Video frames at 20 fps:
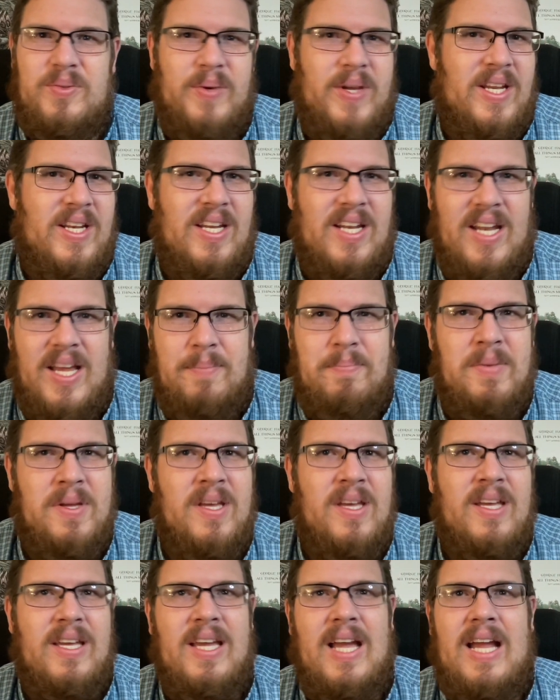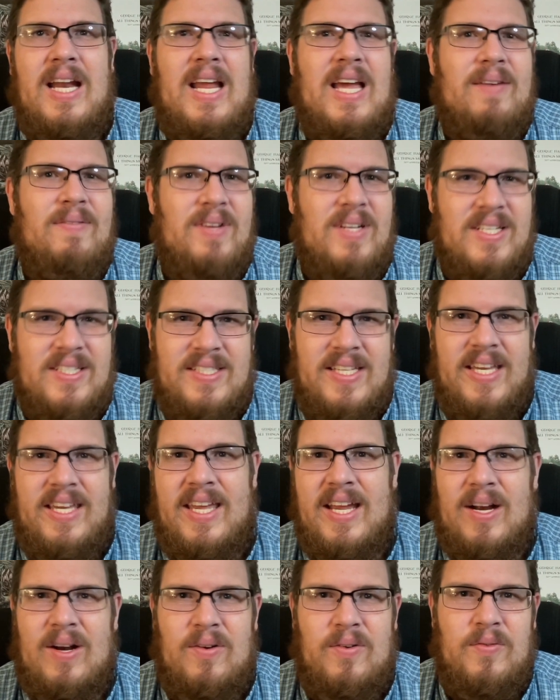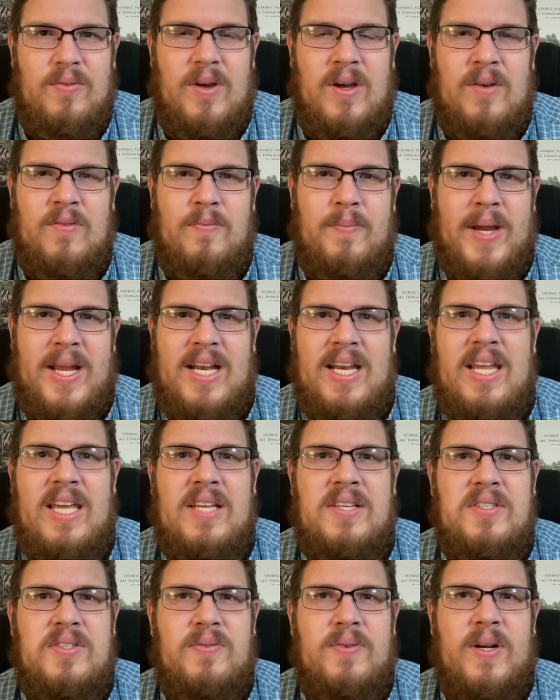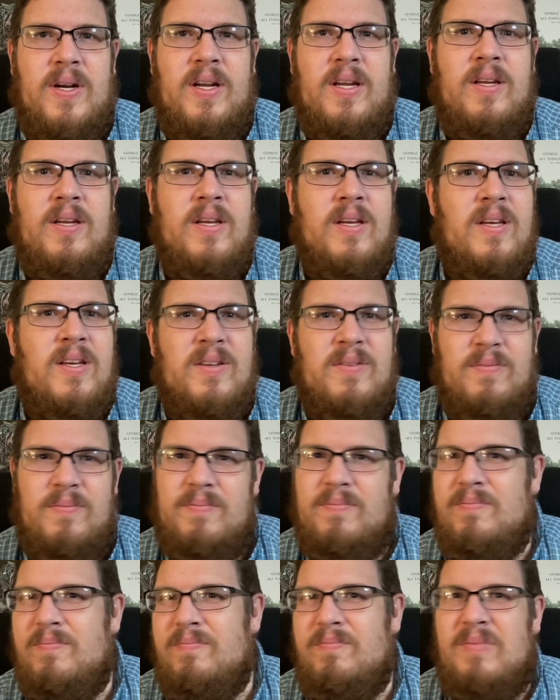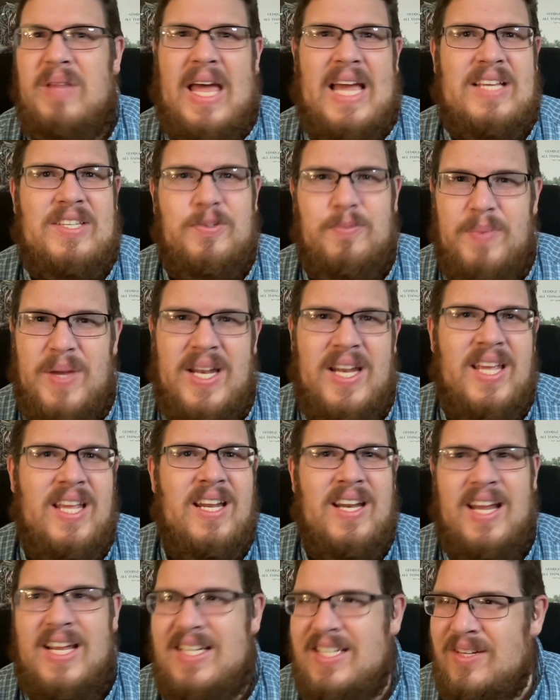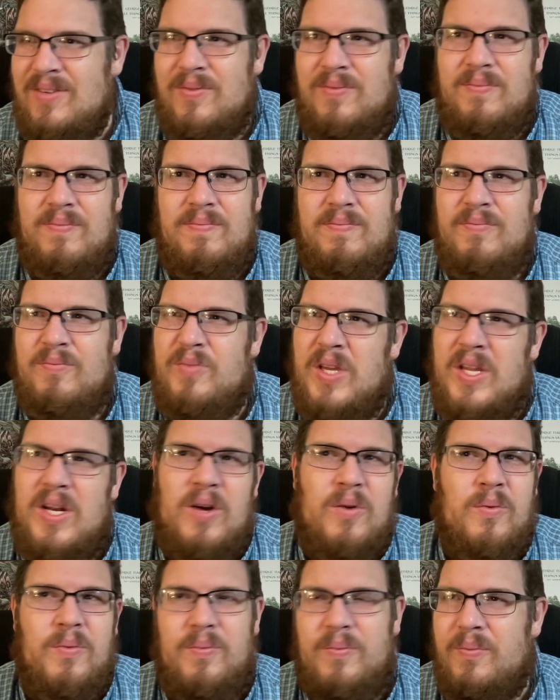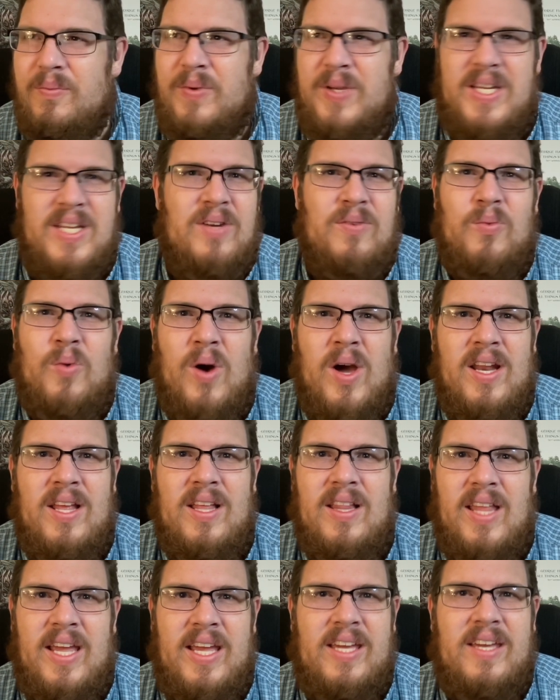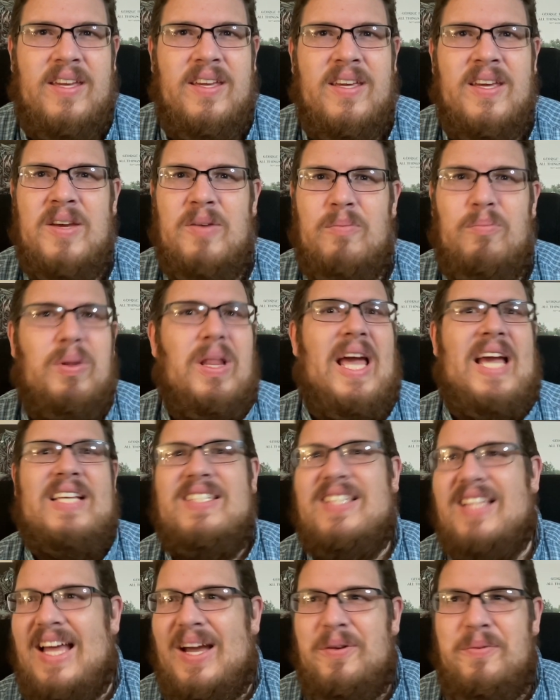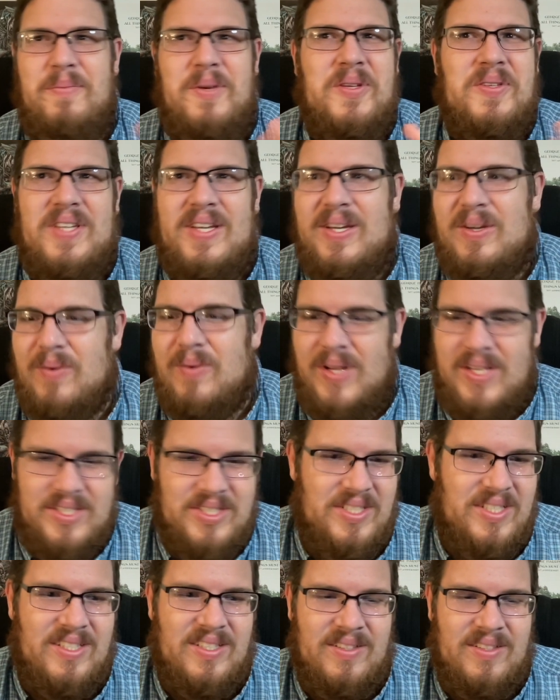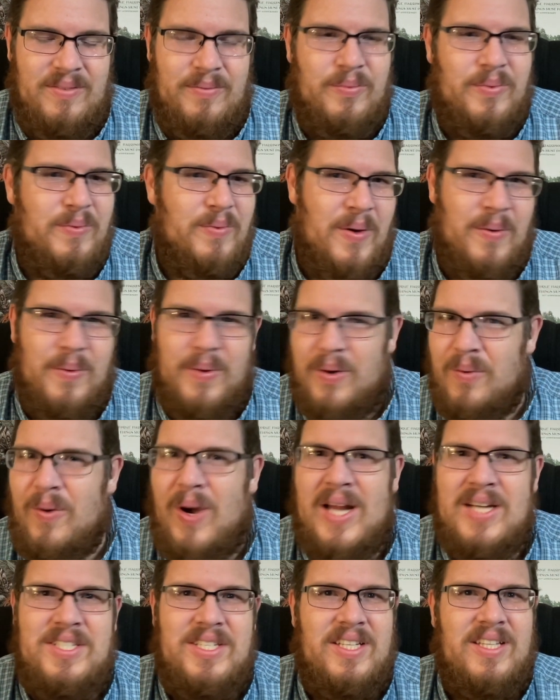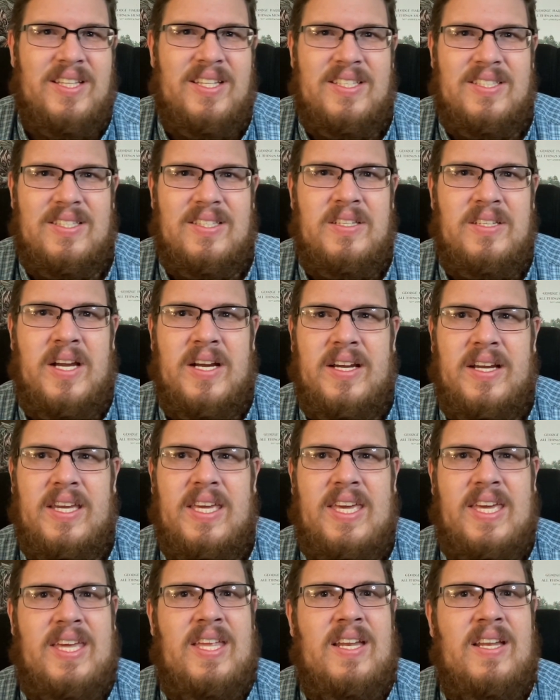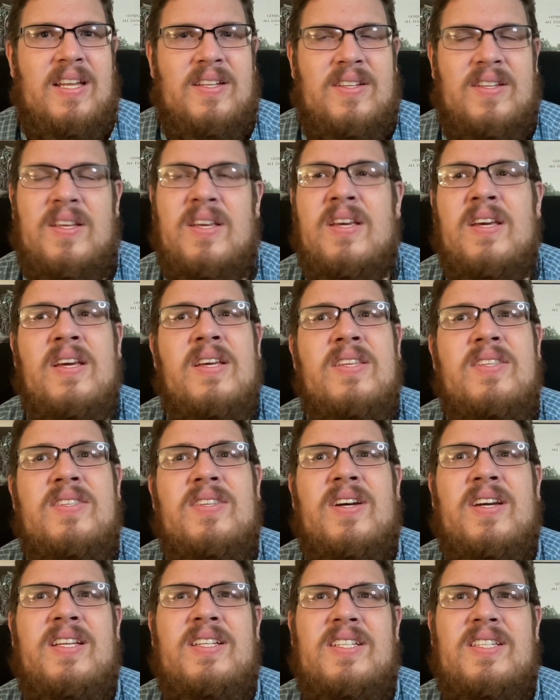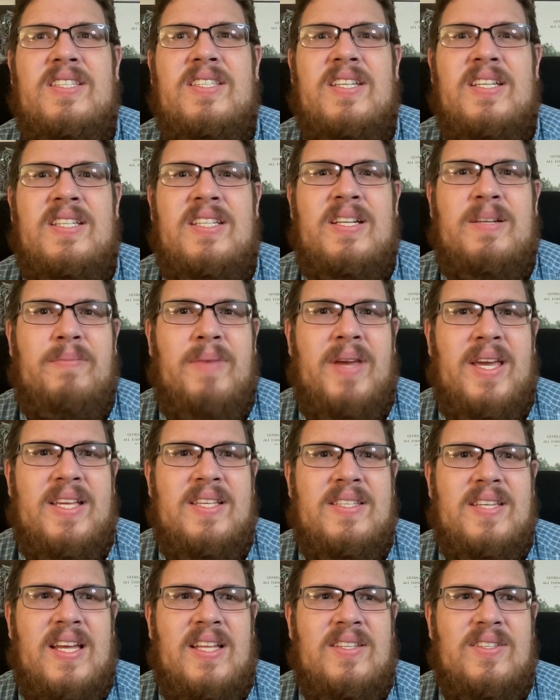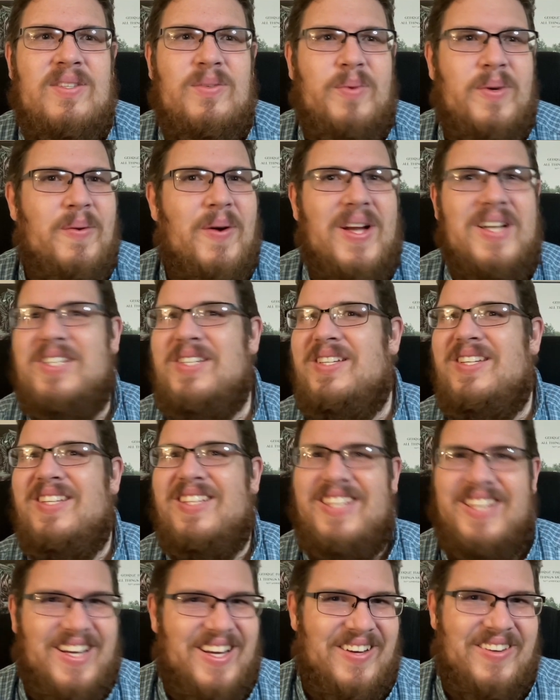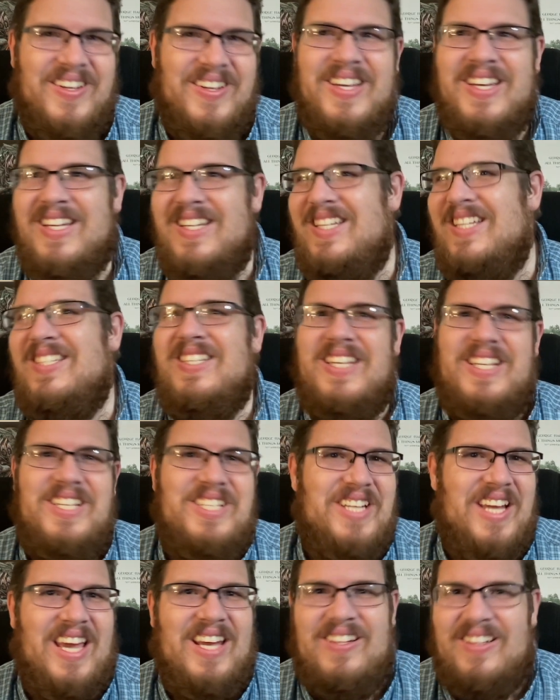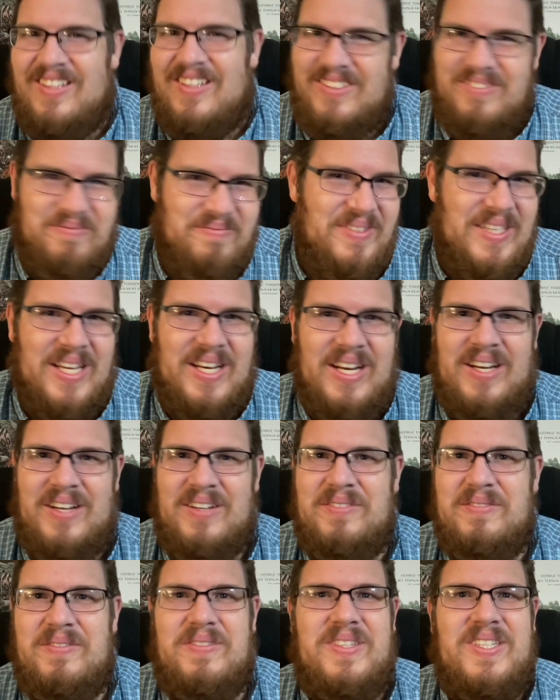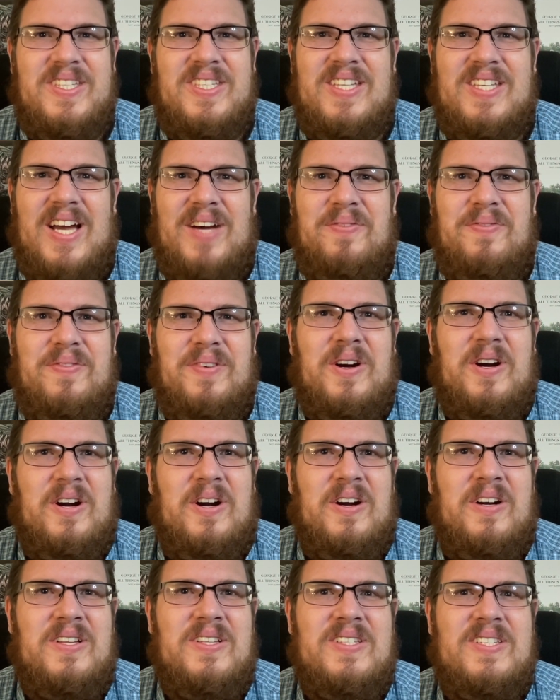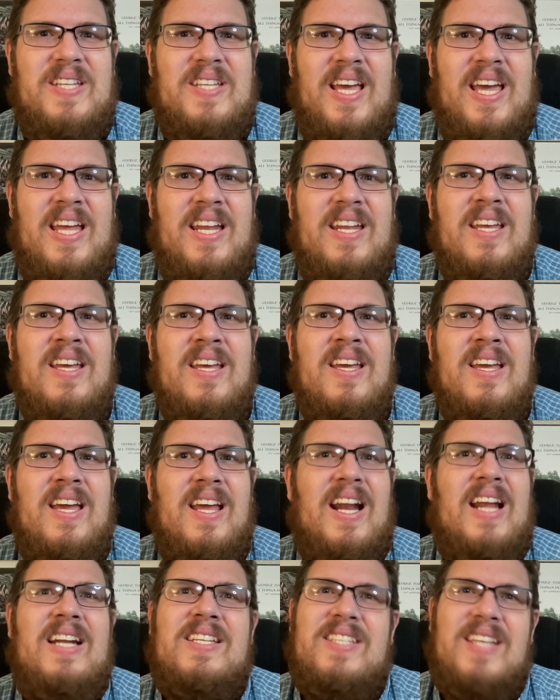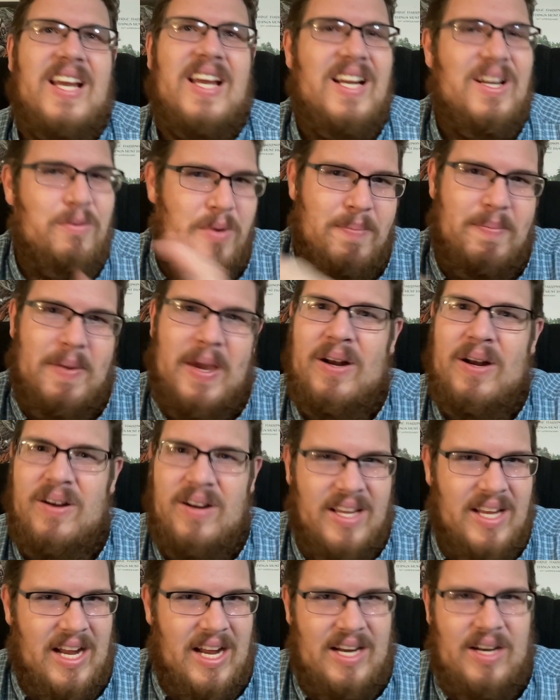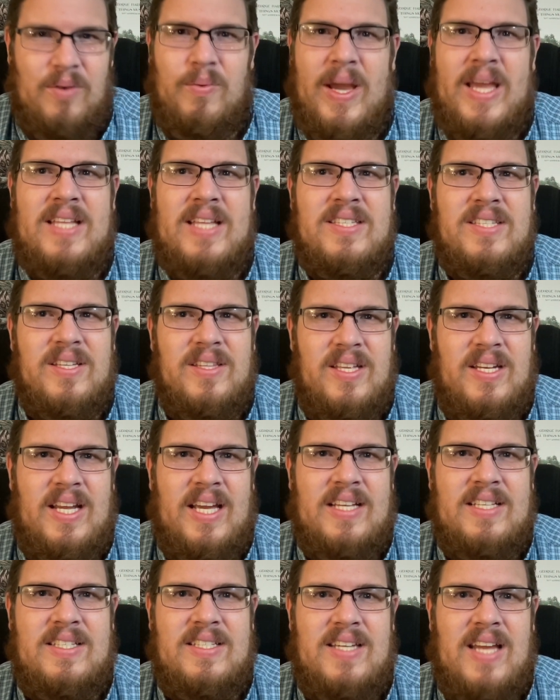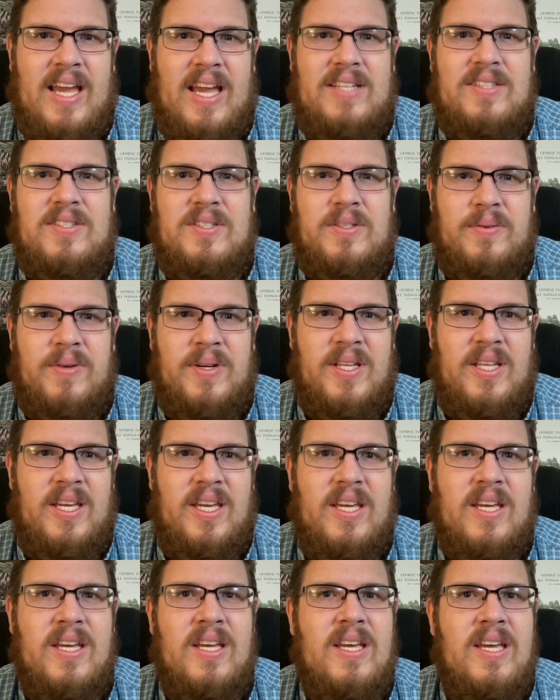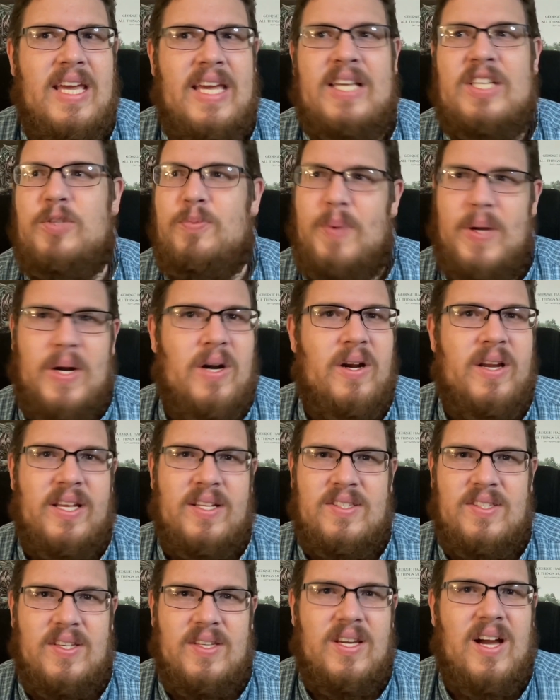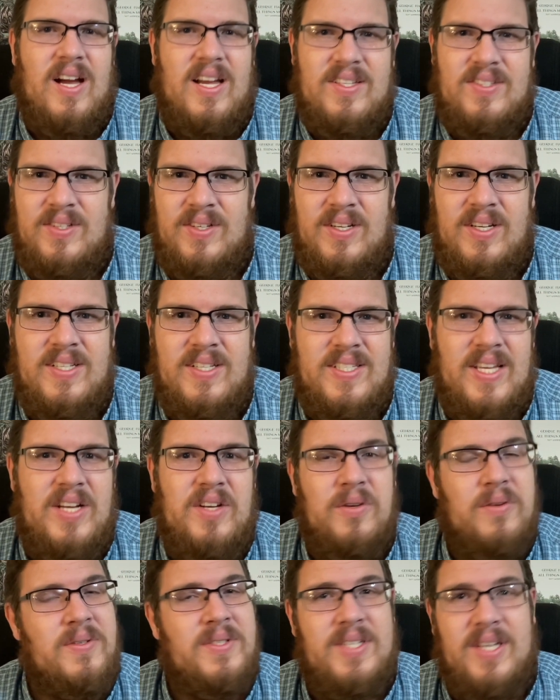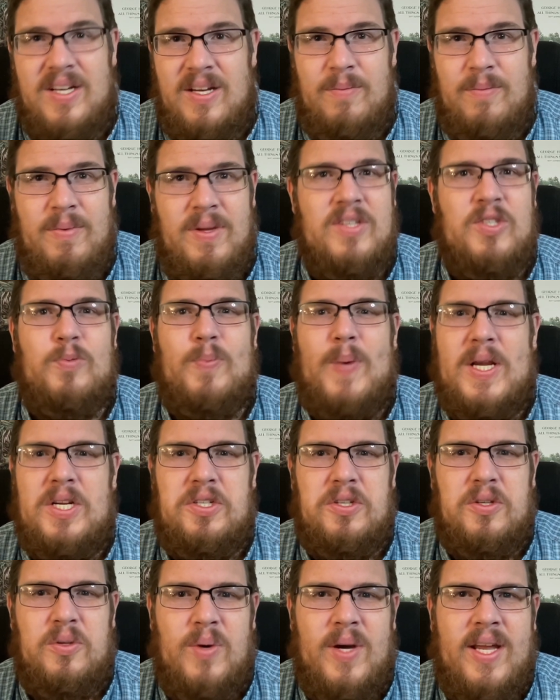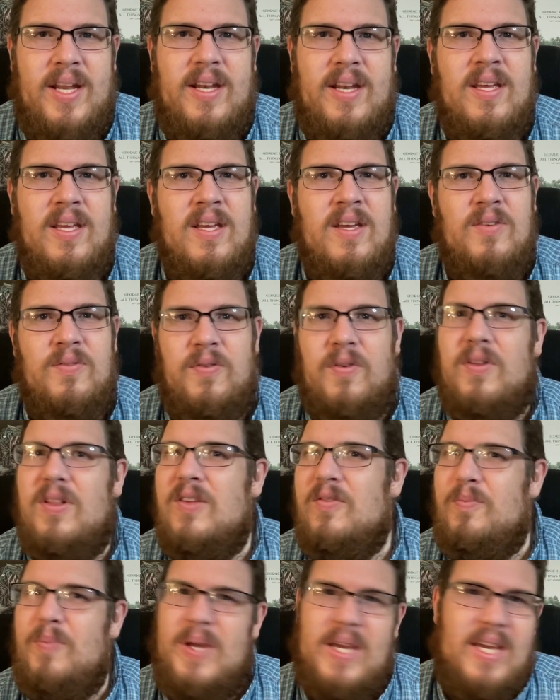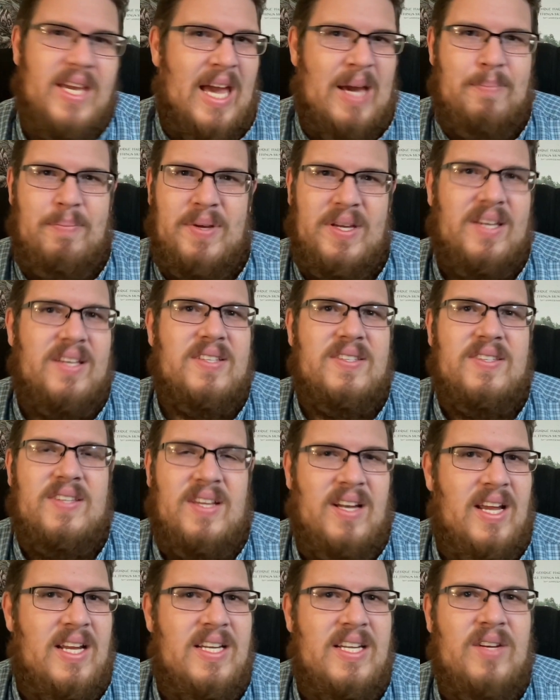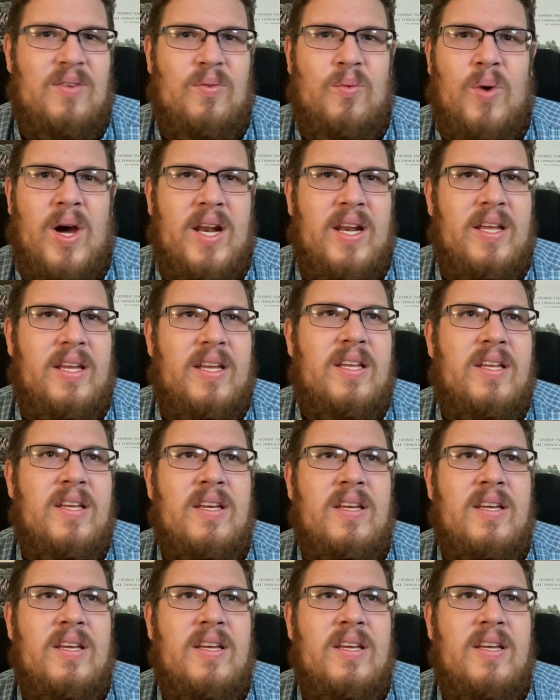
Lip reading: We ended up kind of having to take care of my niece very last minute, and we didn't want to blast loud music while we were watching this young kid, and so it didn't make sense. We watched Disney Channel stuff for her instead, and I decided it'd be better to kind of wait till the next night to really experience the concert, because I knew it was going to be a special one full of big epics, and I didn't want